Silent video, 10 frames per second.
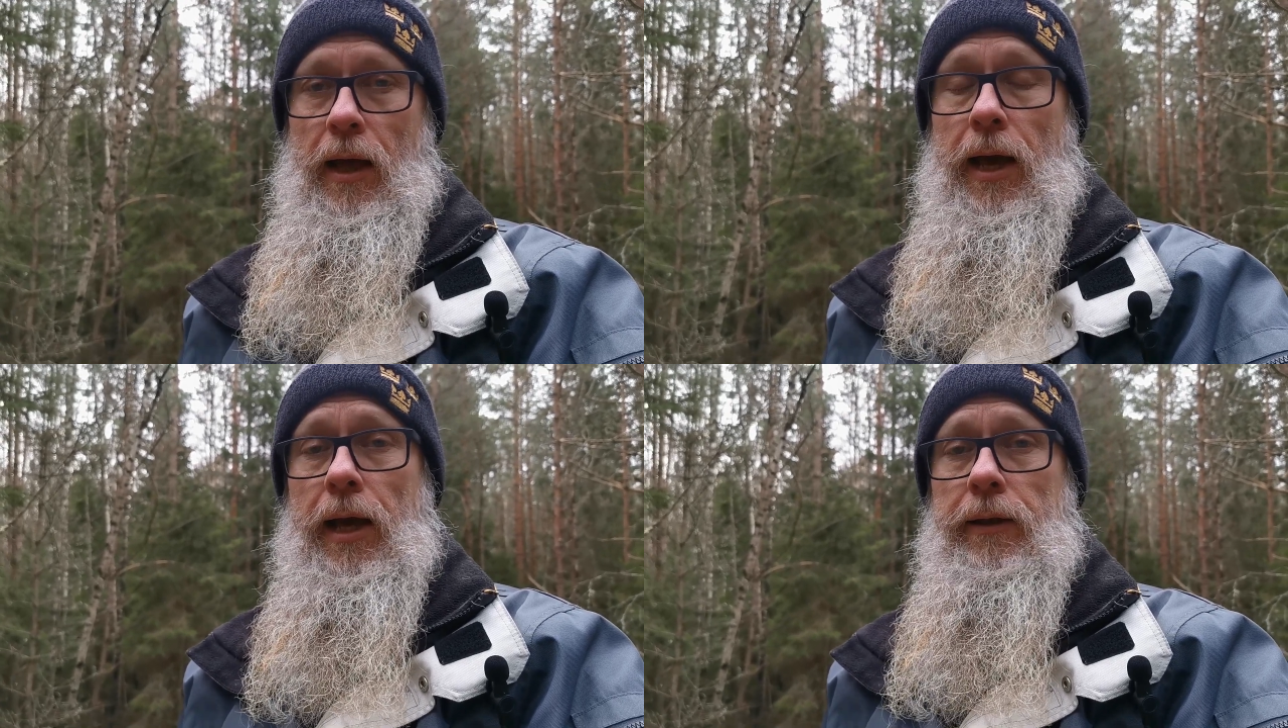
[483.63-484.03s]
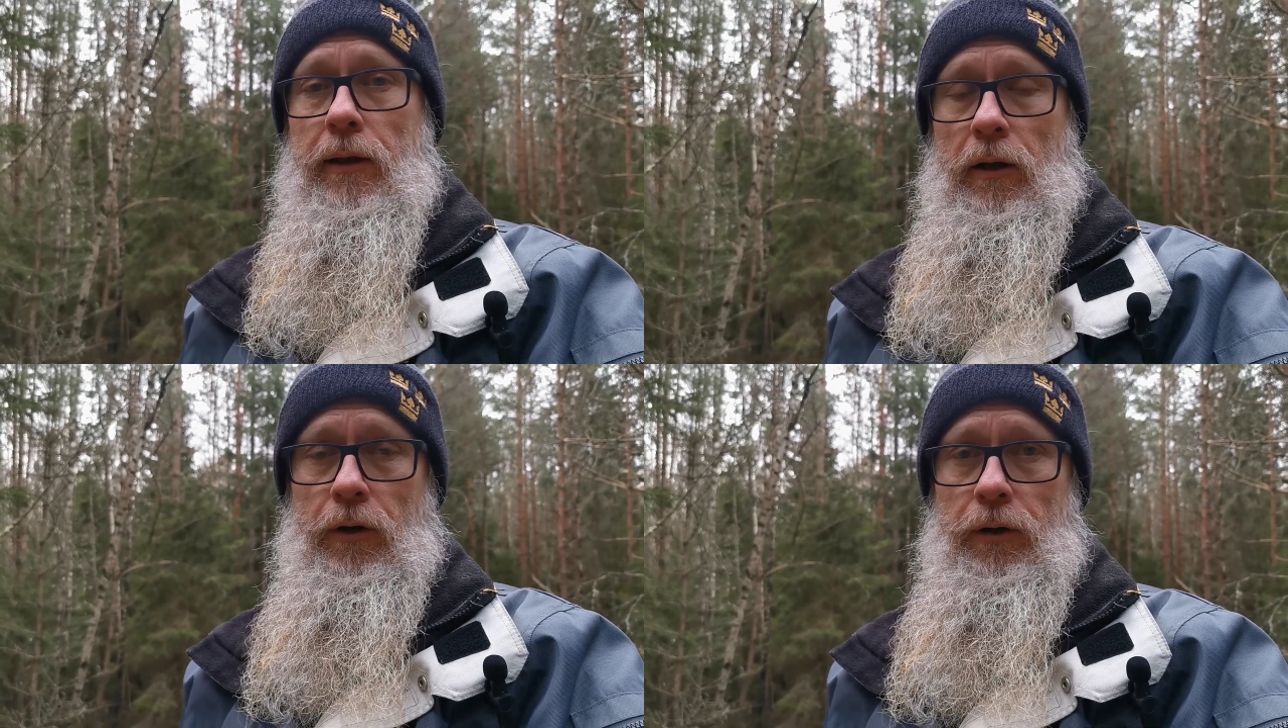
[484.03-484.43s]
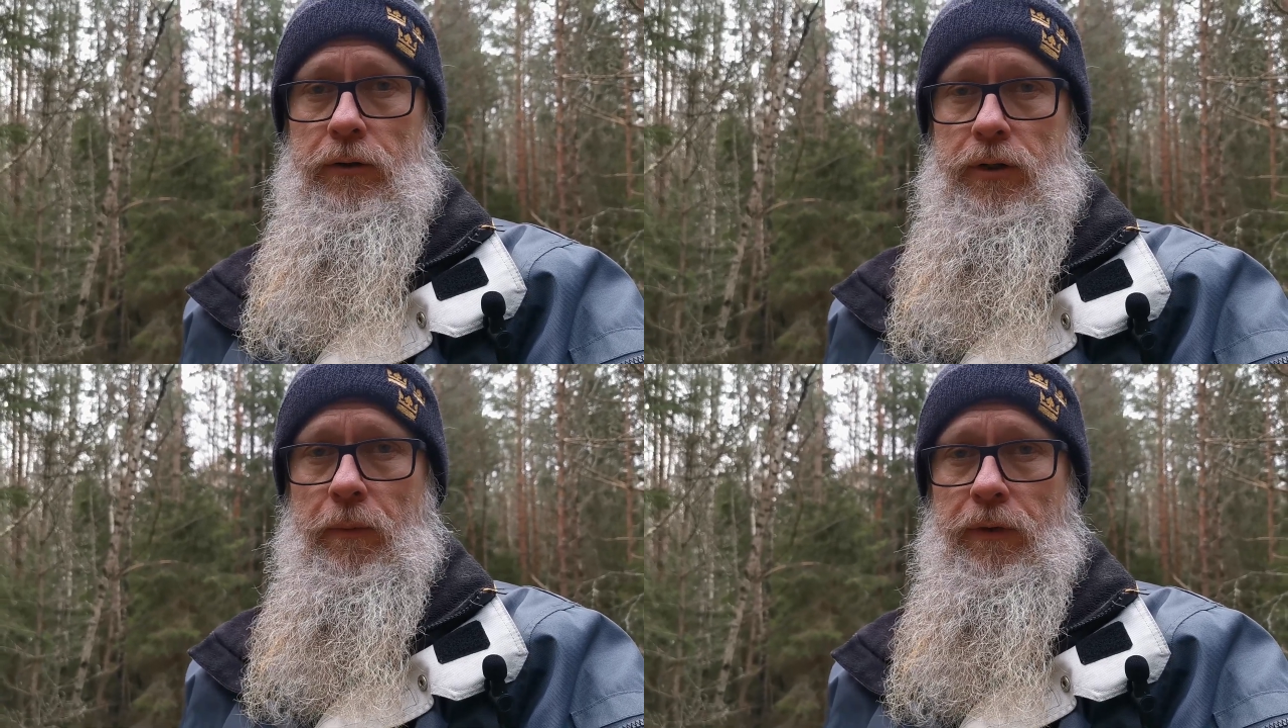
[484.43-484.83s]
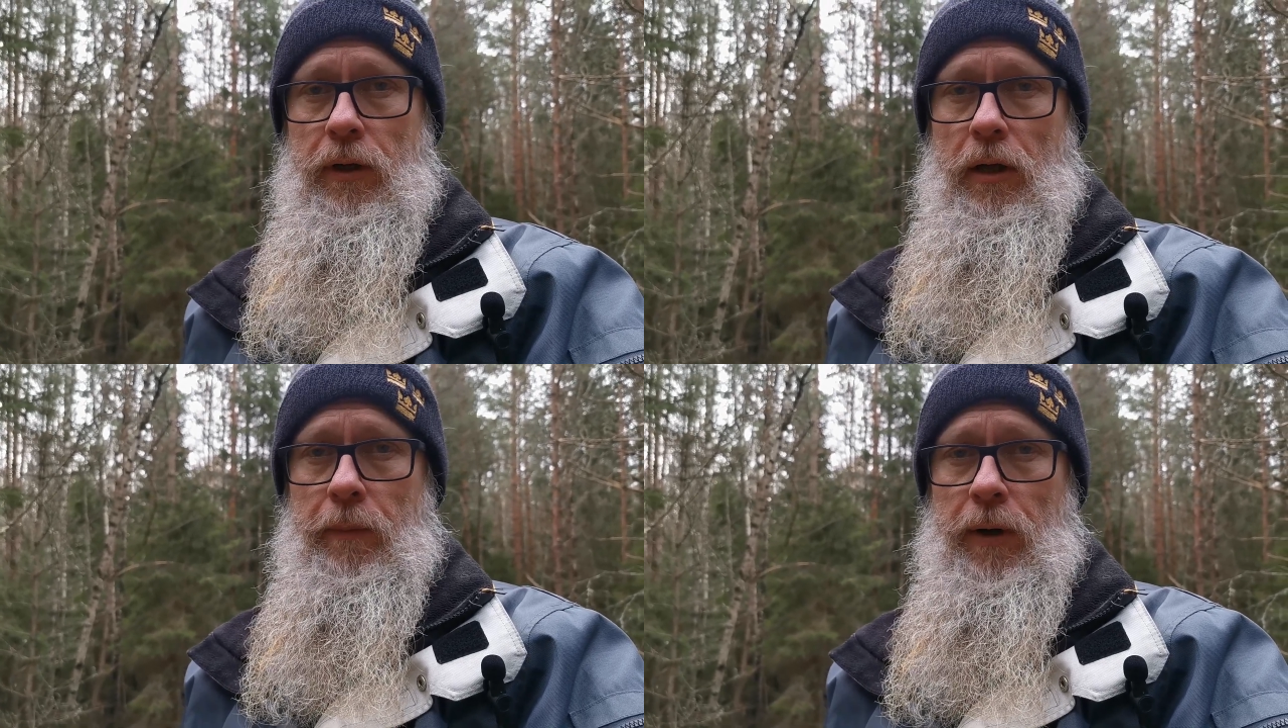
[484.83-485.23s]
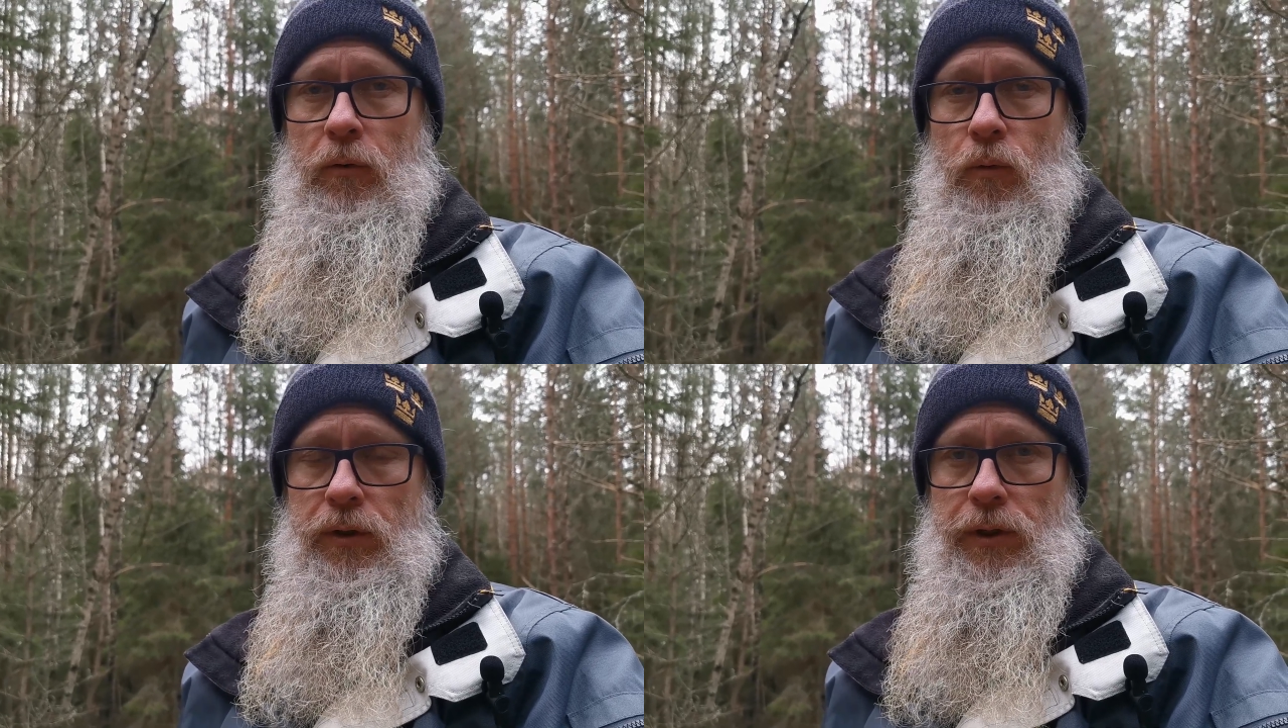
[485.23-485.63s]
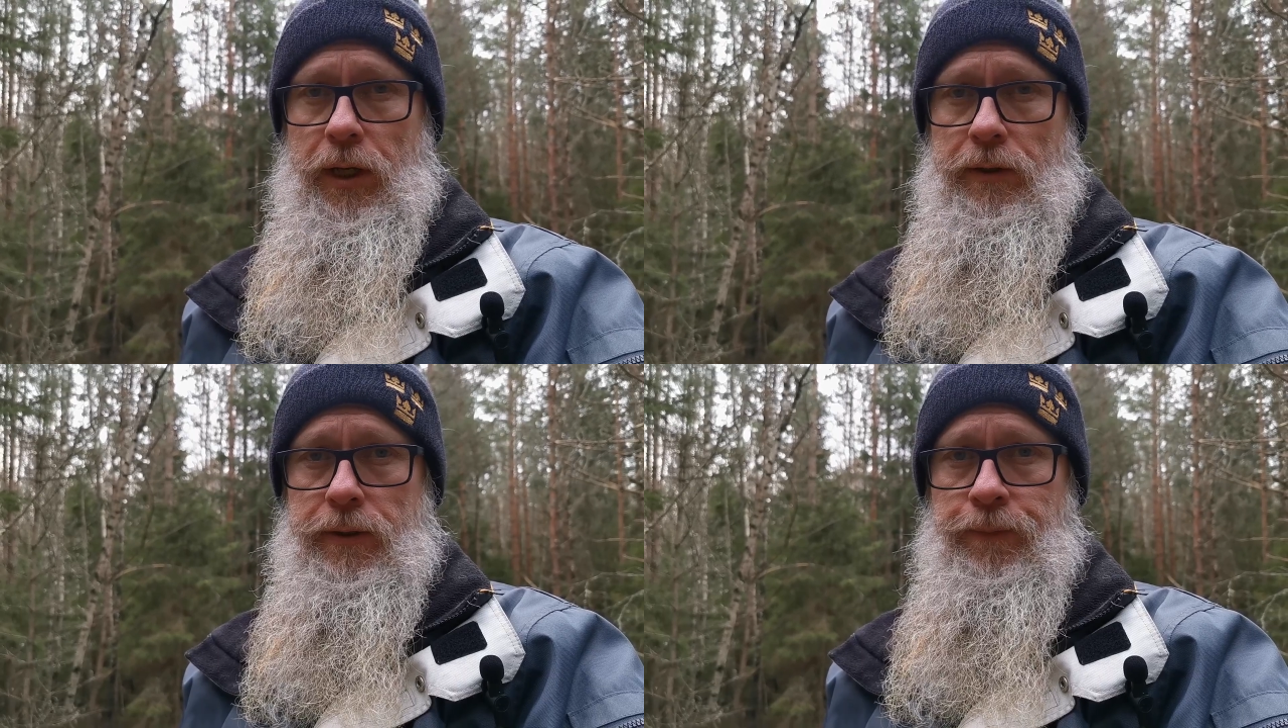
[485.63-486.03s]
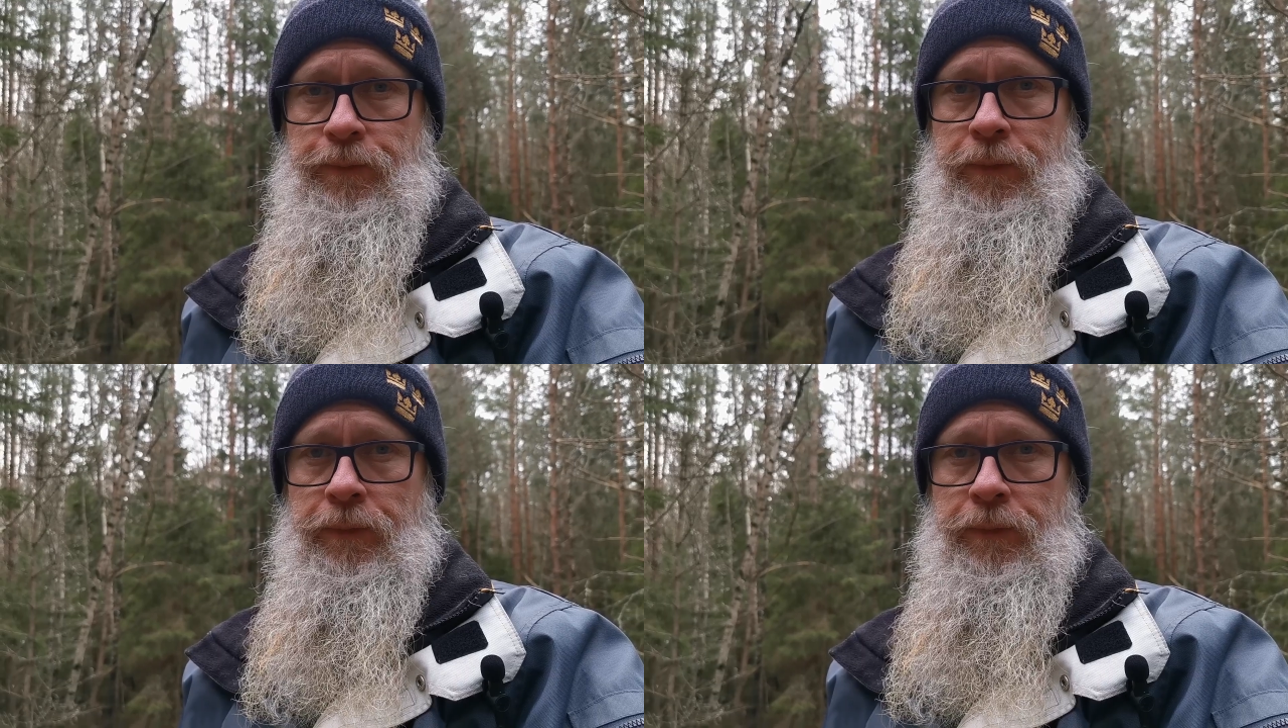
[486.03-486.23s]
and learned something about watching it.